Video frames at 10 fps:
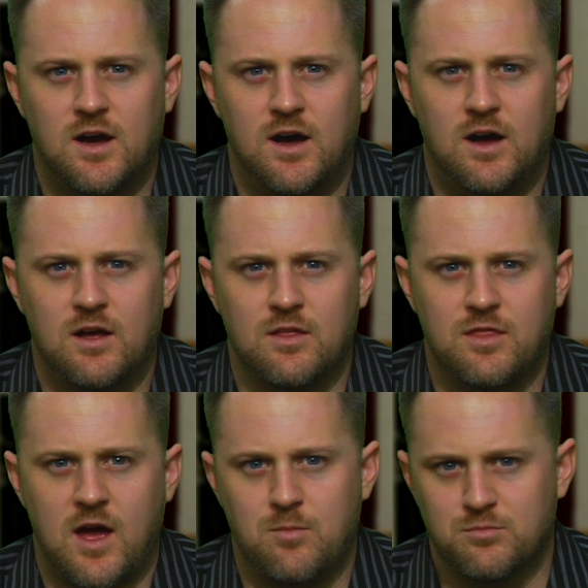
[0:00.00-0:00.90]

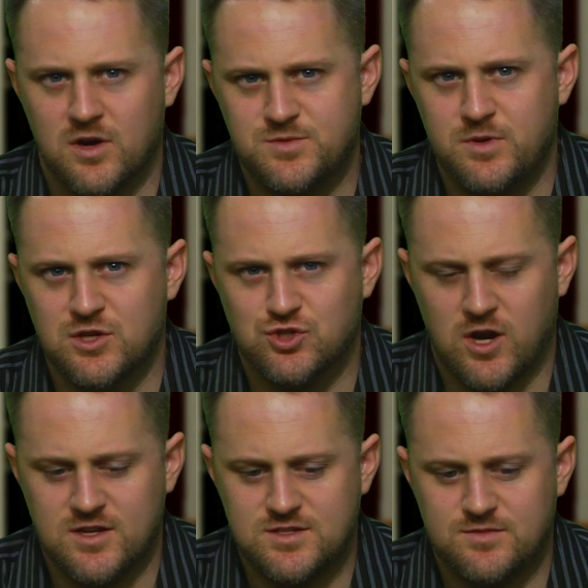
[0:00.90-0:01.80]
that must be
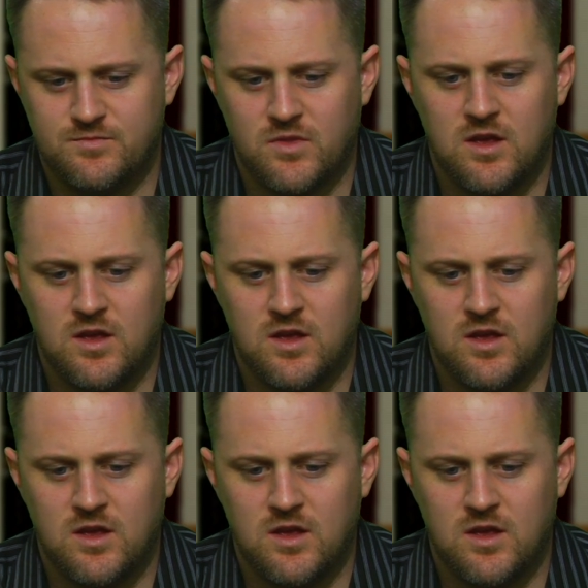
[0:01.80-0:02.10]
addressed.